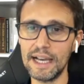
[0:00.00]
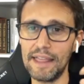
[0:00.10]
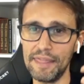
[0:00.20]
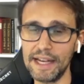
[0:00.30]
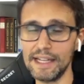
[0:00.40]

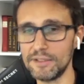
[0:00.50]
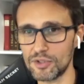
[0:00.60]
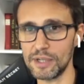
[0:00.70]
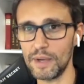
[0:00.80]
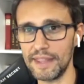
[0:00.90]
And then
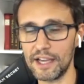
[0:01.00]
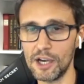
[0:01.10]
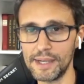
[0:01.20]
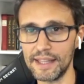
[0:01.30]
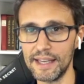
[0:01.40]
literally when they're
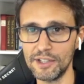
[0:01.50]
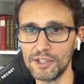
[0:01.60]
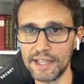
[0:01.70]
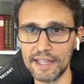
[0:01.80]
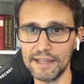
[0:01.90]
going there, you're
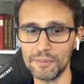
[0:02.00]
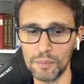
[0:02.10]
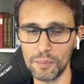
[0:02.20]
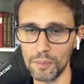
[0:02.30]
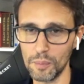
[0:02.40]
like that.
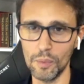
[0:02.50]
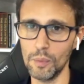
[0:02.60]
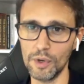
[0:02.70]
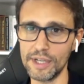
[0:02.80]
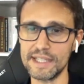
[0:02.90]
Well,
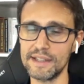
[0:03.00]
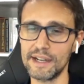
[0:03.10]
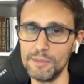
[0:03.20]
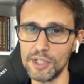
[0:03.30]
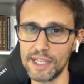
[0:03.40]
what is it that
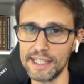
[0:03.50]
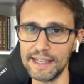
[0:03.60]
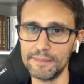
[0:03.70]
I'm looking at?